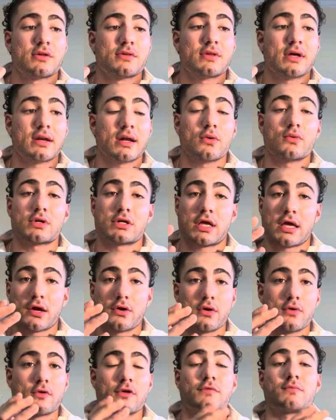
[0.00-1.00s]
that I would
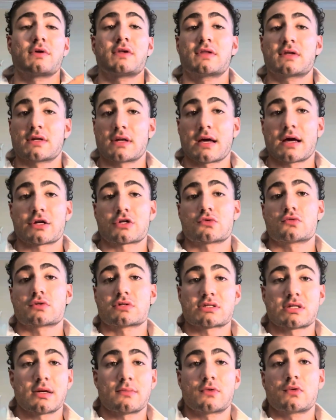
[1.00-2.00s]
carry with me to the actual
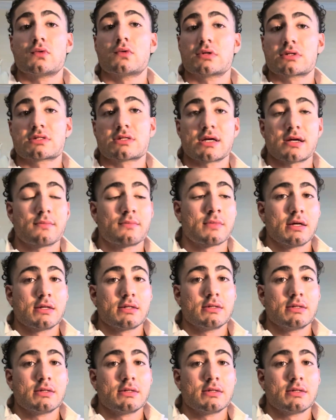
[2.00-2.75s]
step two exam.